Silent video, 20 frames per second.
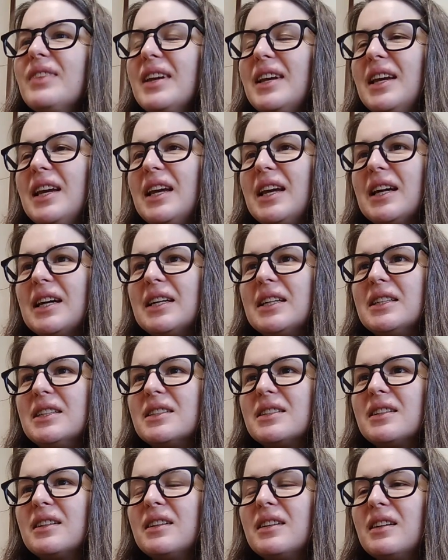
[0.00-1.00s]
And
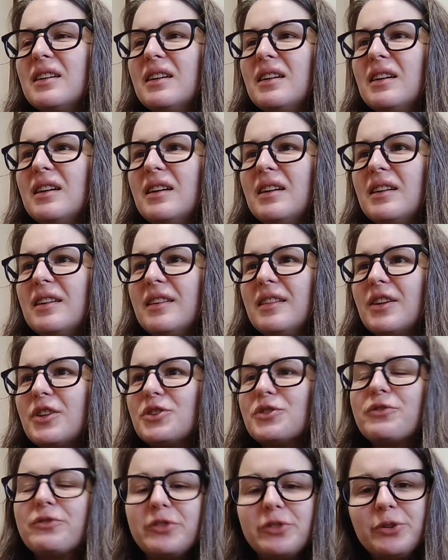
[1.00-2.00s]
there's
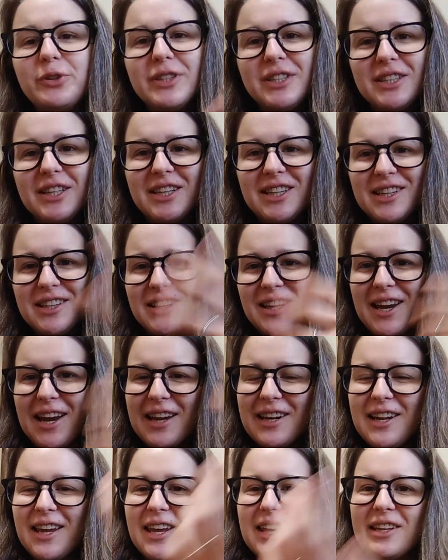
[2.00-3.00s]
fluidity in
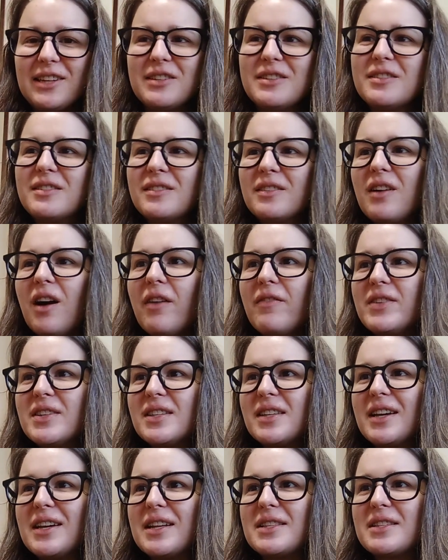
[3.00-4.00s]
that, and
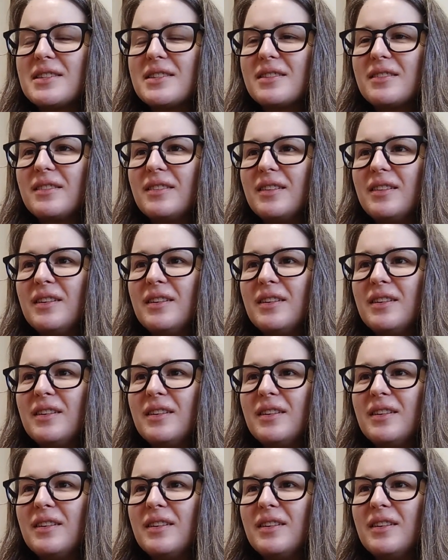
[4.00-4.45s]
obviously it's,